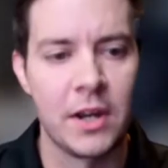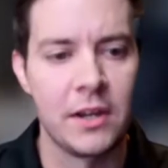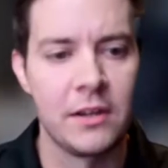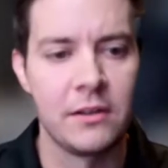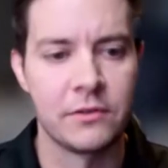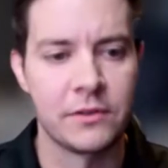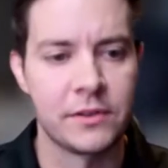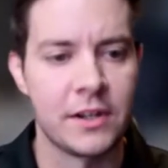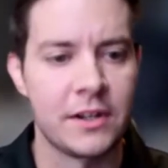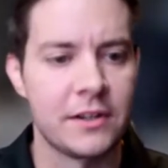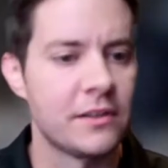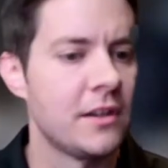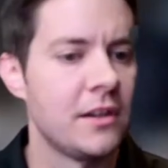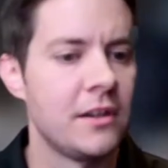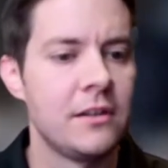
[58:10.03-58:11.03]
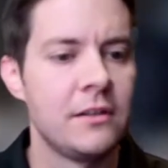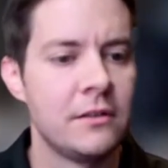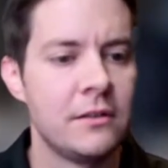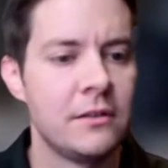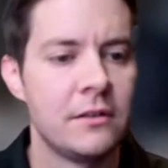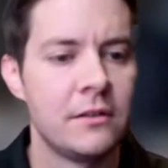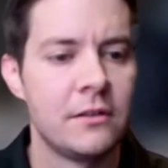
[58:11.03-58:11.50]
away, you'll start to see
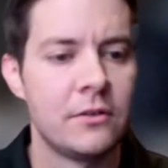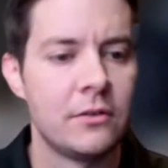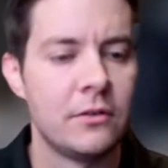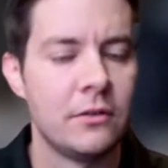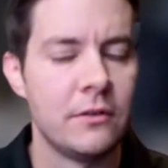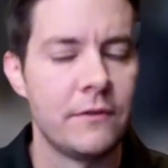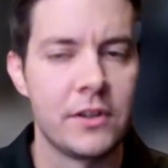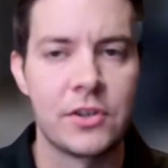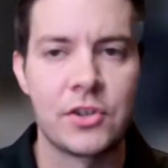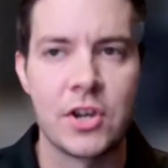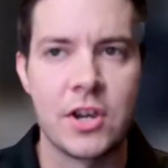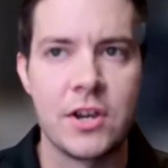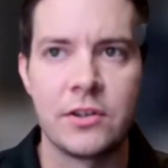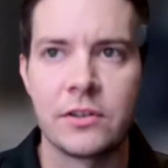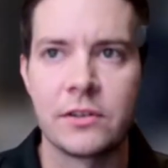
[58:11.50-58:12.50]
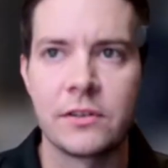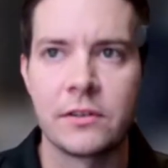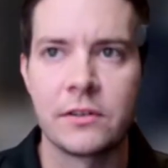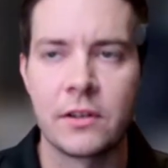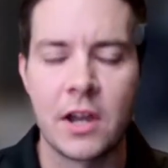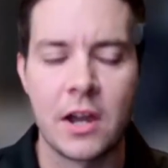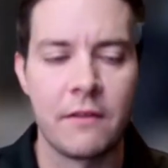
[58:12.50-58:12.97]
all of the
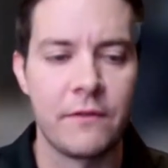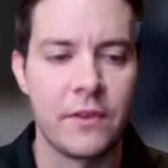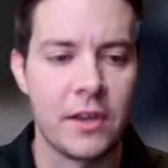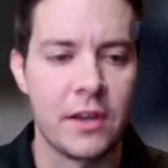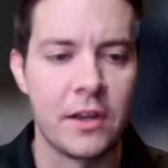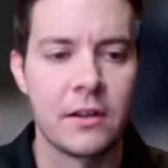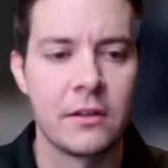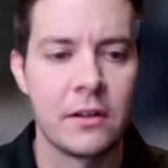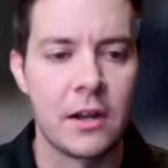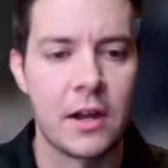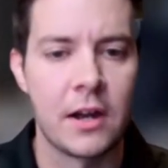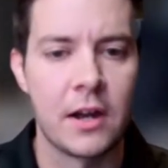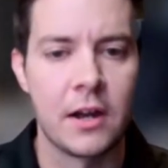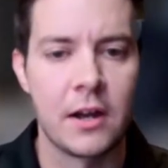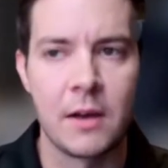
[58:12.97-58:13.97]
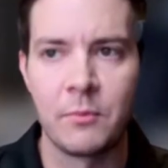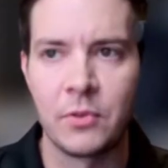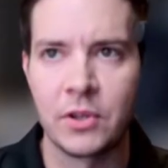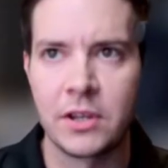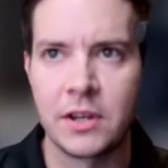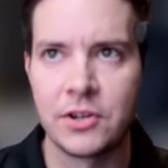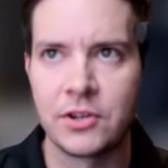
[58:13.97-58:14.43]
exchanges have their
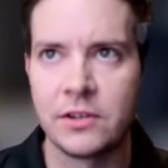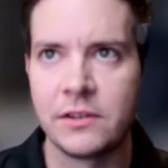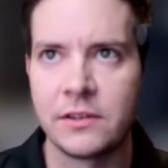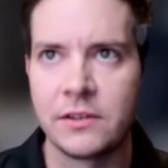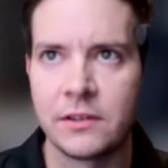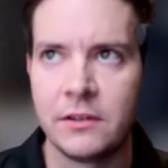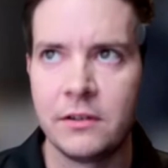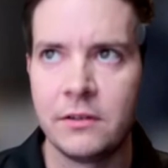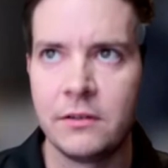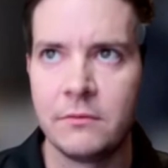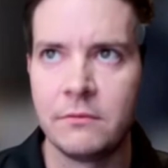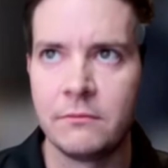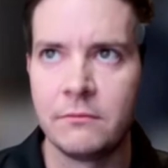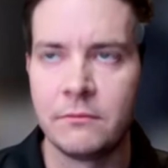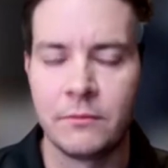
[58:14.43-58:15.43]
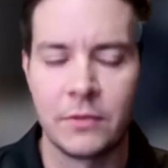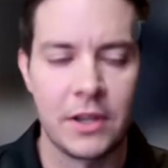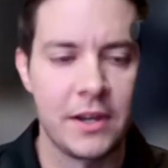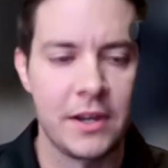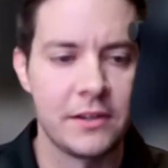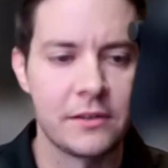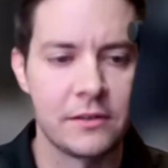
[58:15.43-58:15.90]
applications in
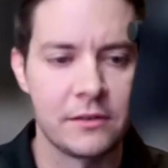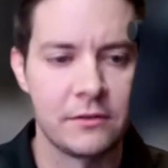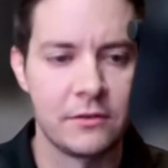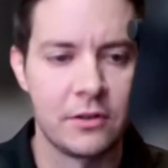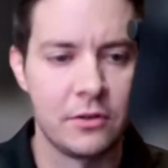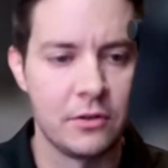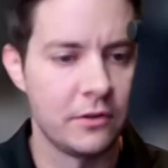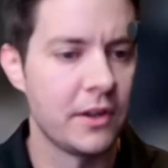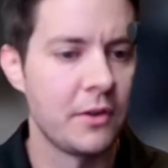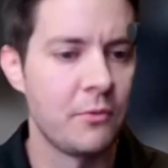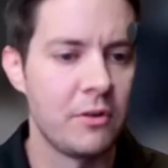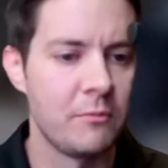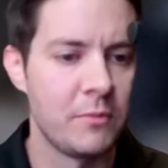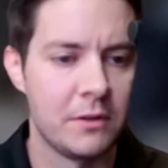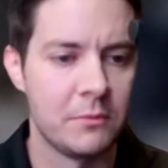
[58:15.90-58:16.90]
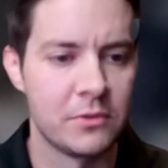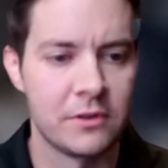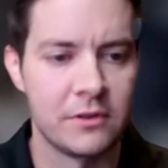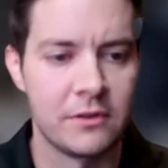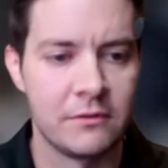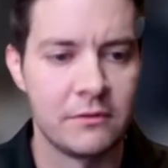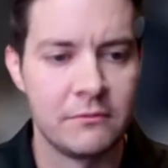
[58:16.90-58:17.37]
place, or they won't be able
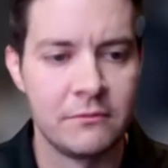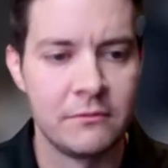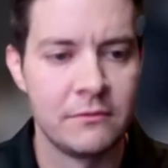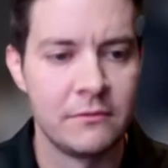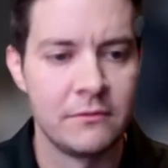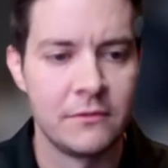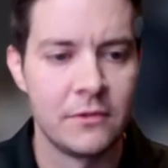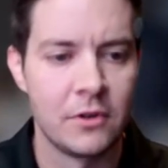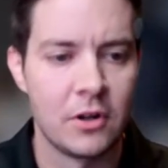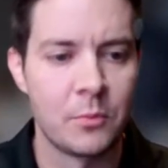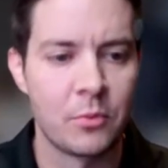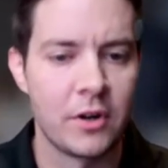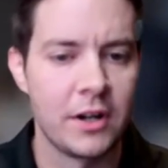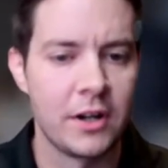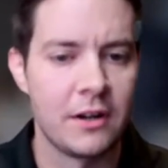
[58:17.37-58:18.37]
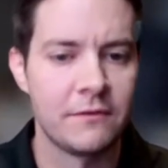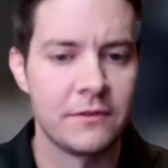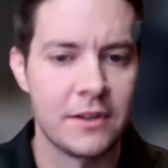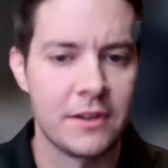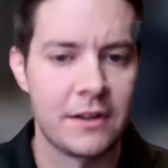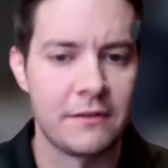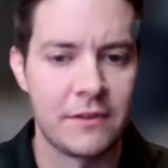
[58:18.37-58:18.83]
to operate
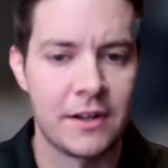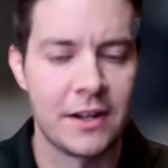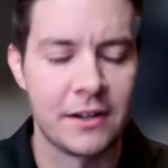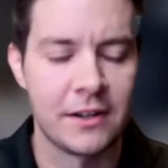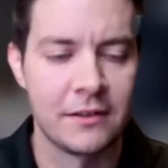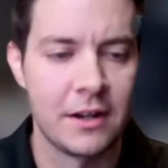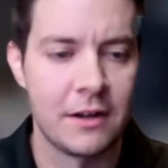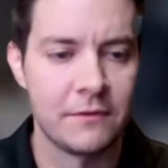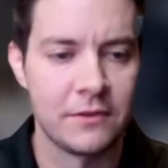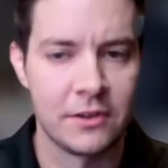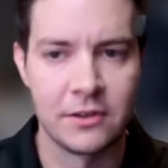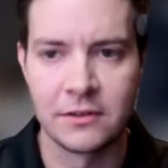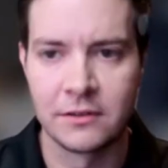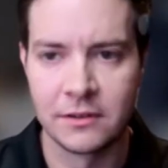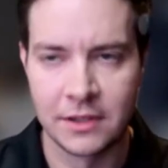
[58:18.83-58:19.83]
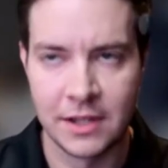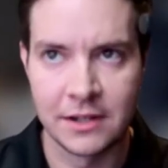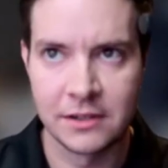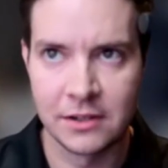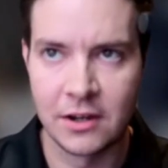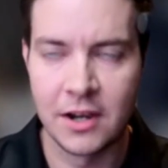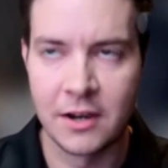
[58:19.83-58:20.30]
after
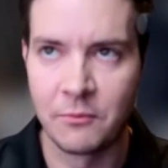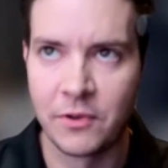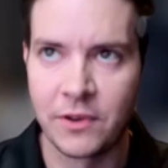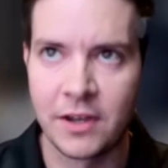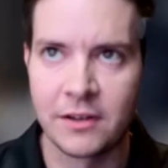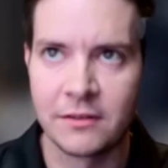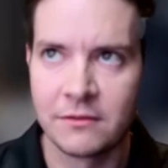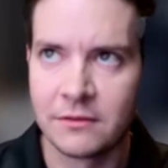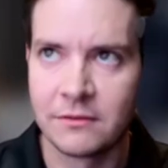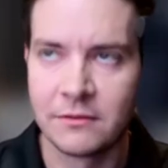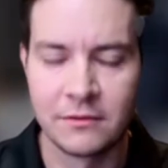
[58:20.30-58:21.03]
that time without